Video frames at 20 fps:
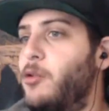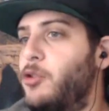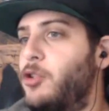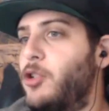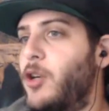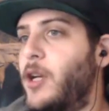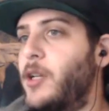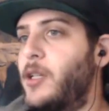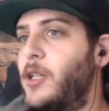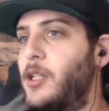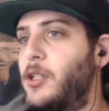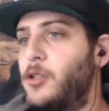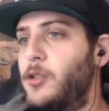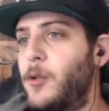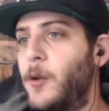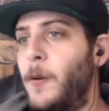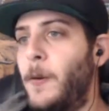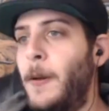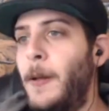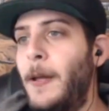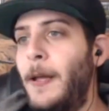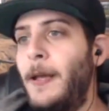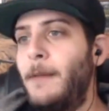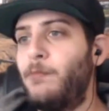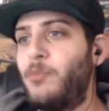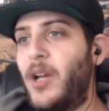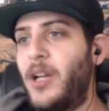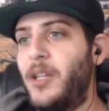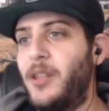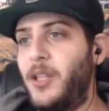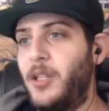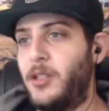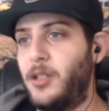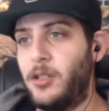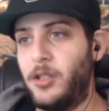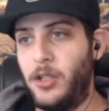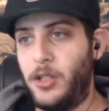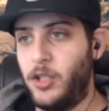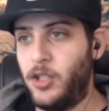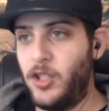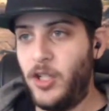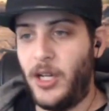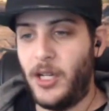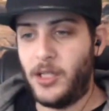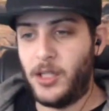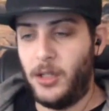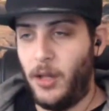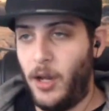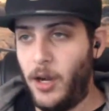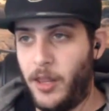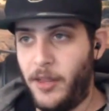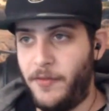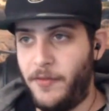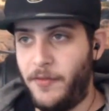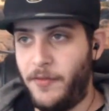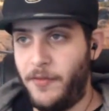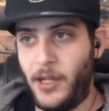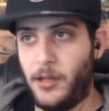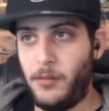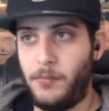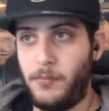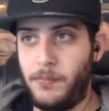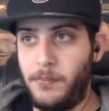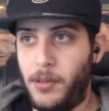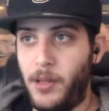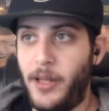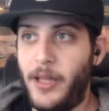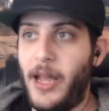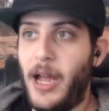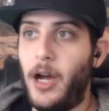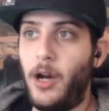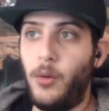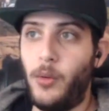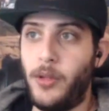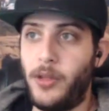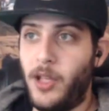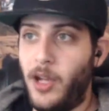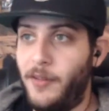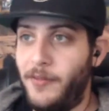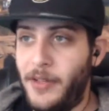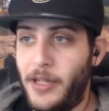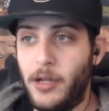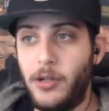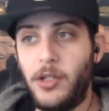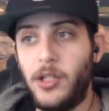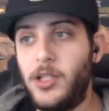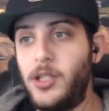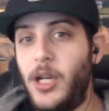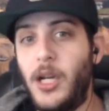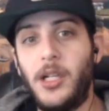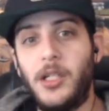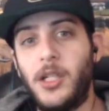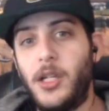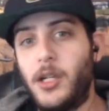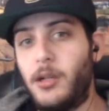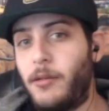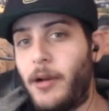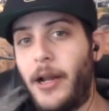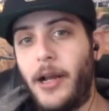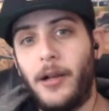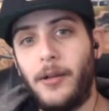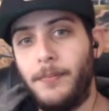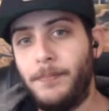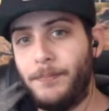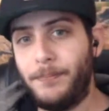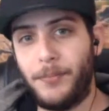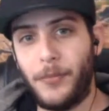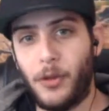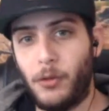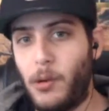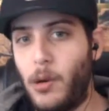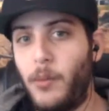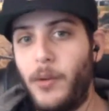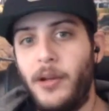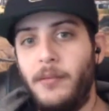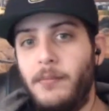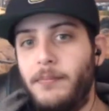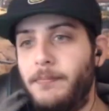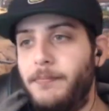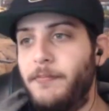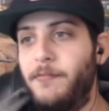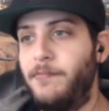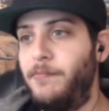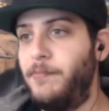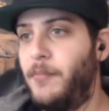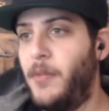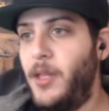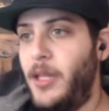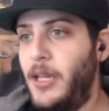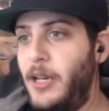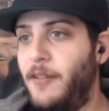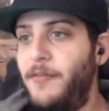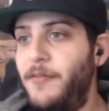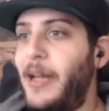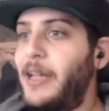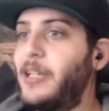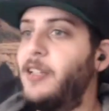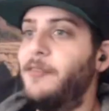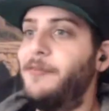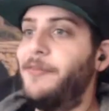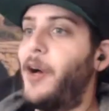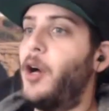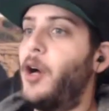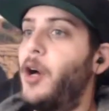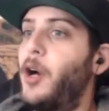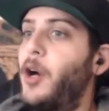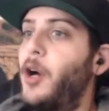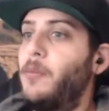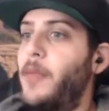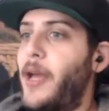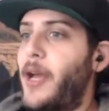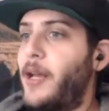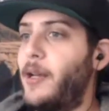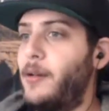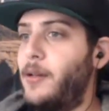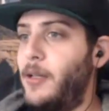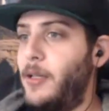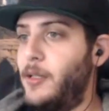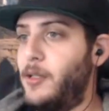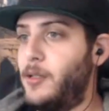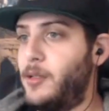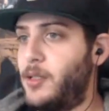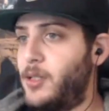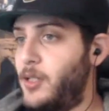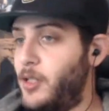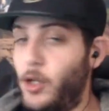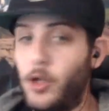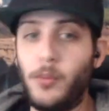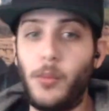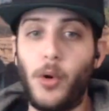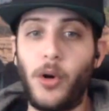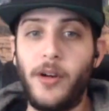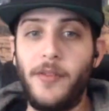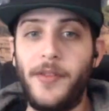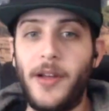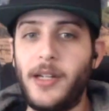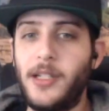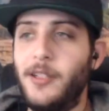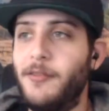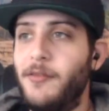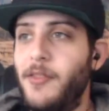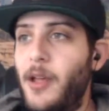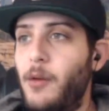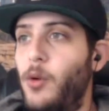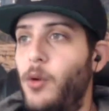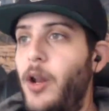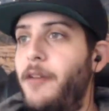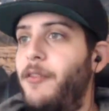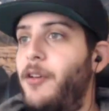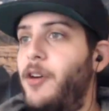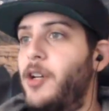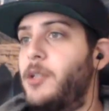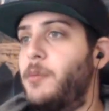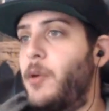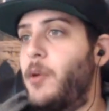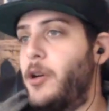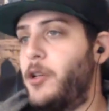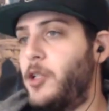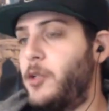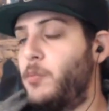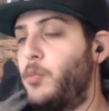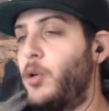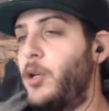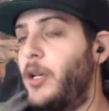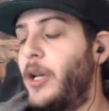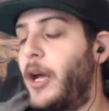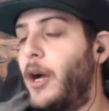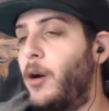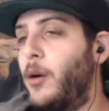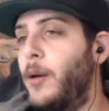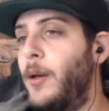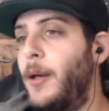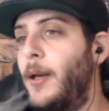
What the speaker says: striking. So I think there's a good chance a lot of the fight could play out with Calvillo just dancing around, throwing ineffective volume that is still more effective than whatever Esparza is putting out.